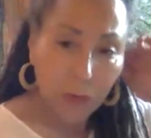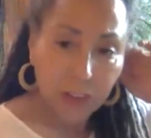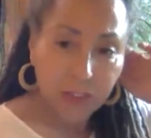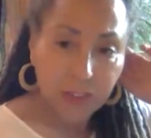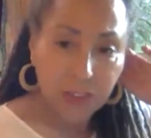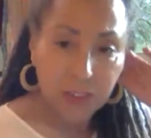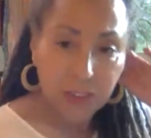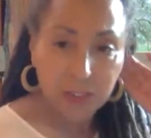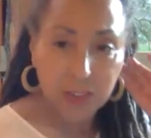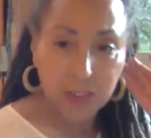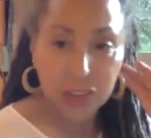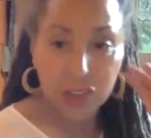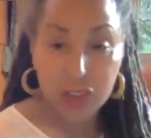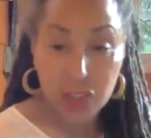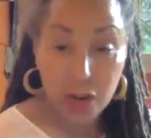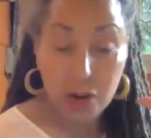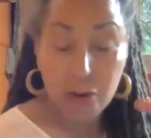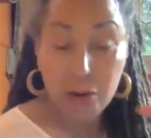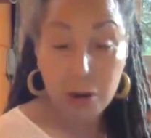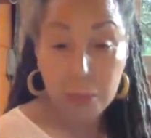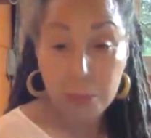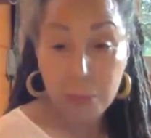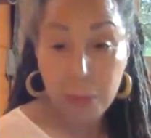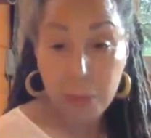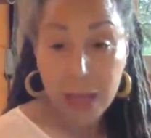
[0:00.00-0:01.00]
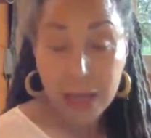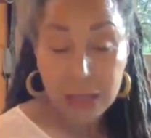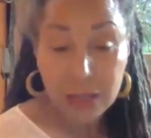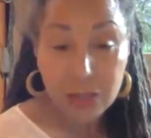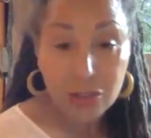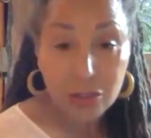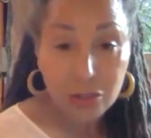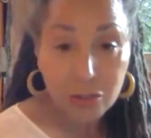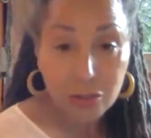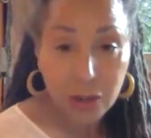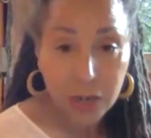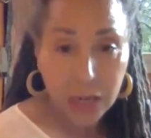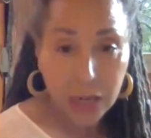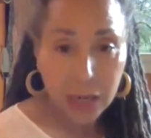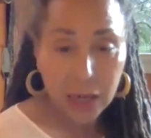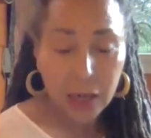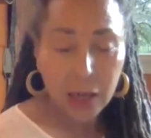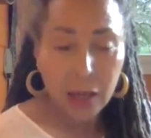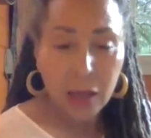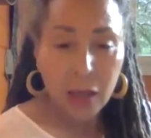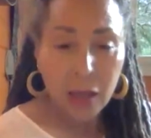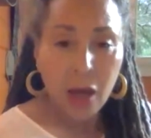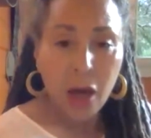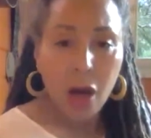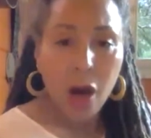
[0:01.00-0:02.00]
This is the gerrymandering
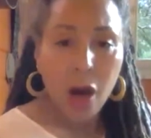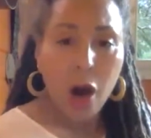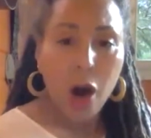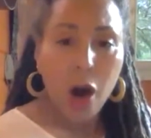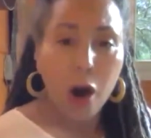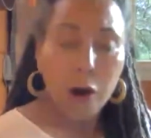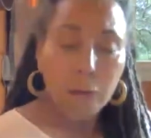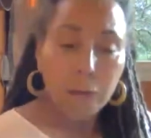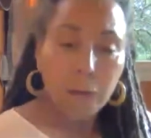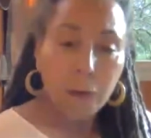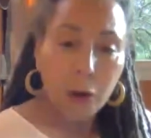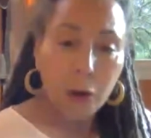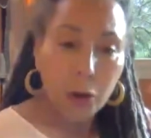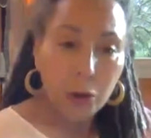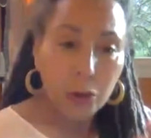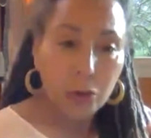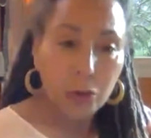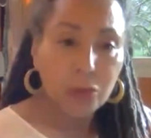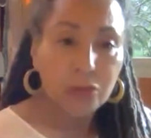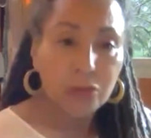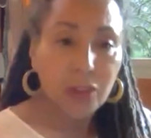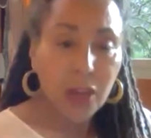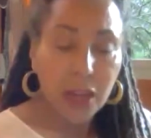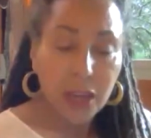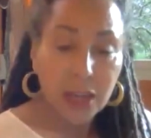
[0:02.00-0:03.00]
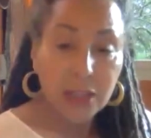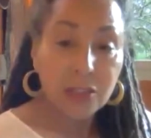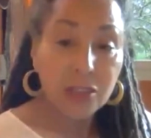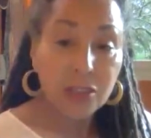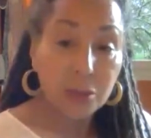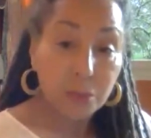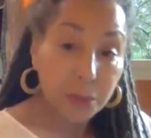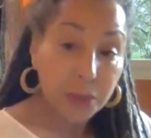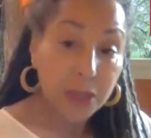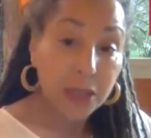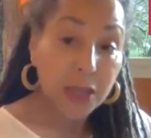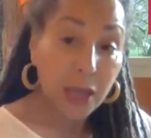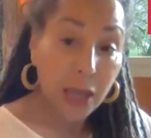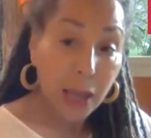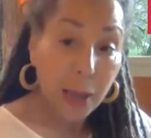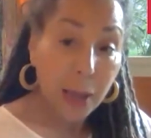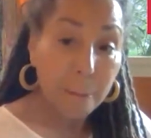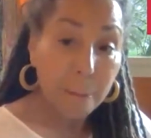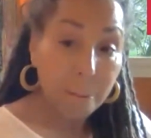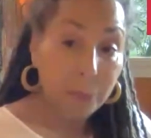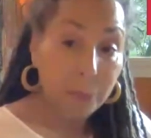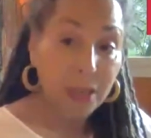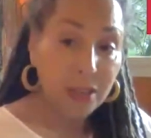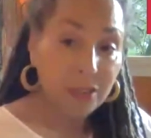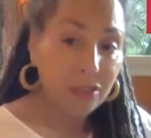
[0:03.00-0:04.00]
of who's going to be
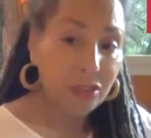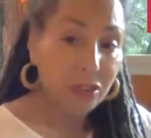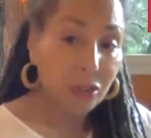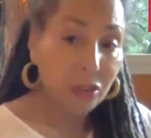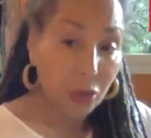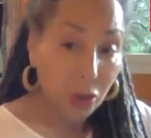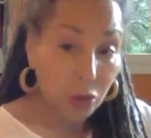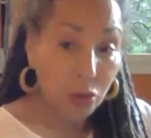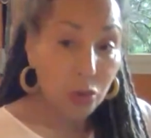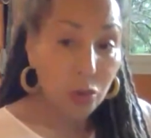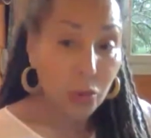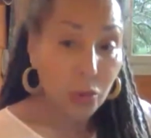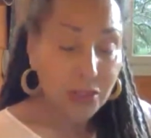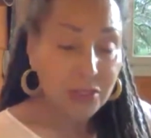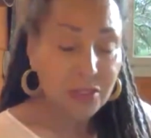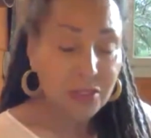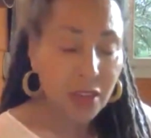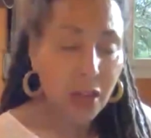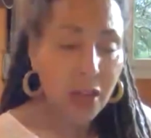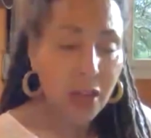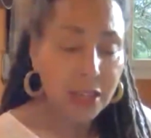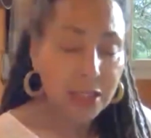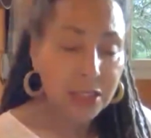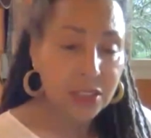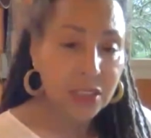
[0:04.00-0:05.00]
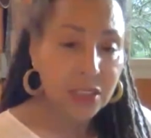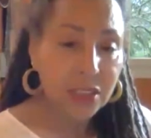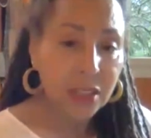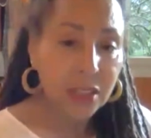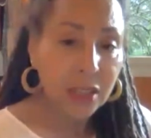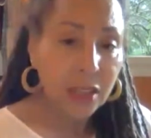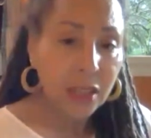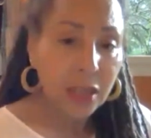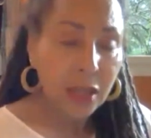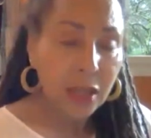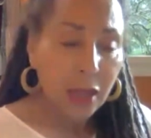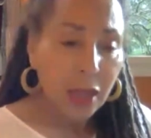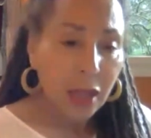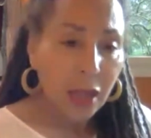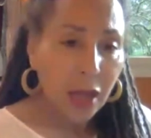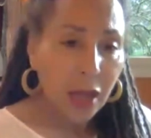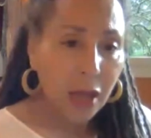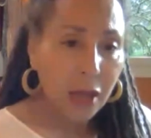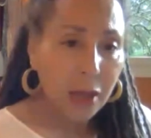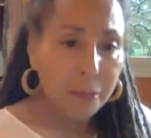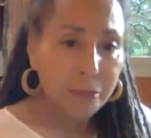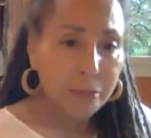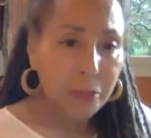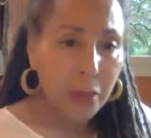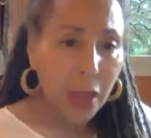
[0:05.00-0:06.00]
MPs and who is going to
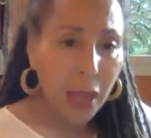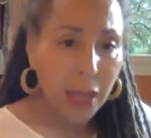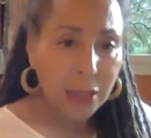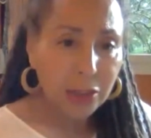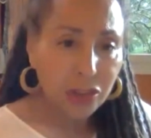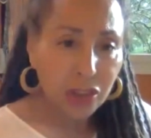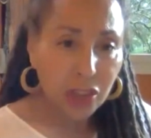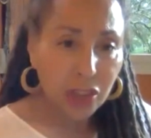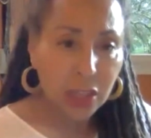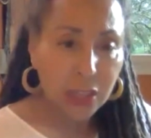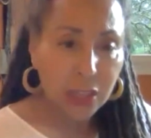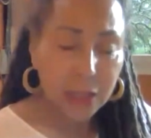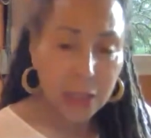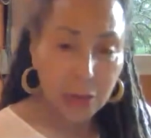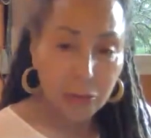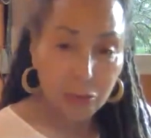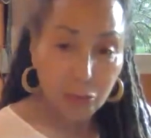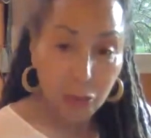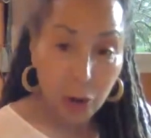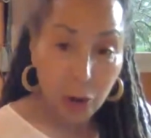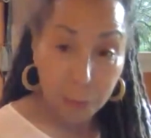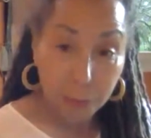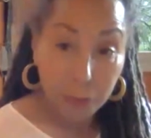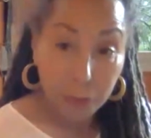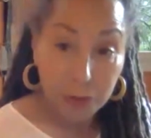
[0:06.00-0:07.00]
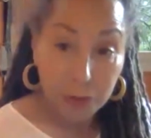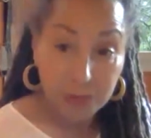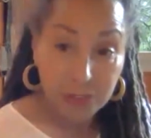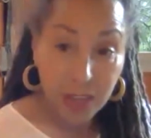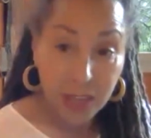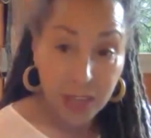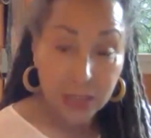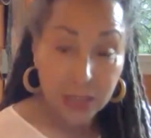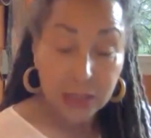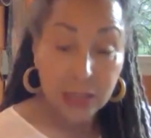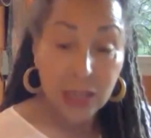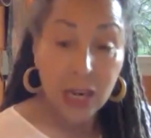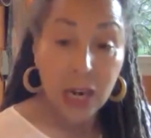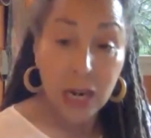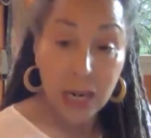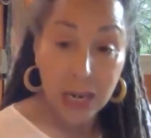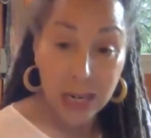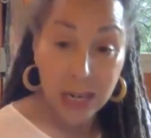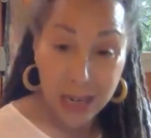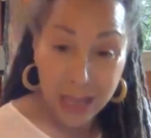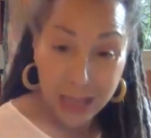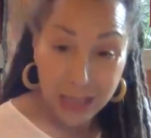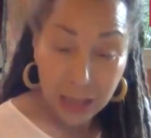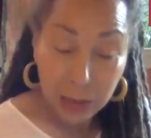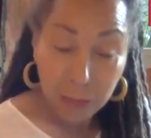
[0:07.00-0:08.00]
um, actually represent
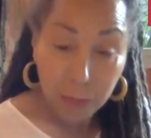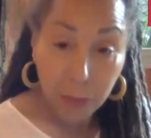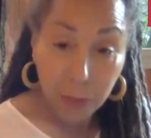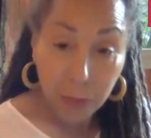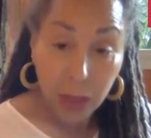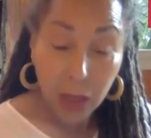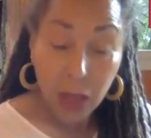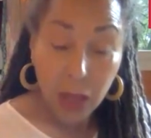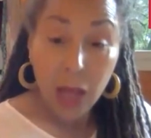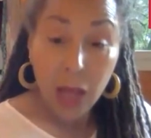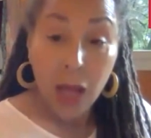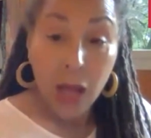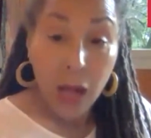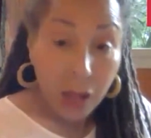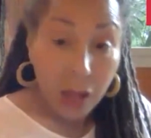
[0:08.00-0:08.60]
Labour.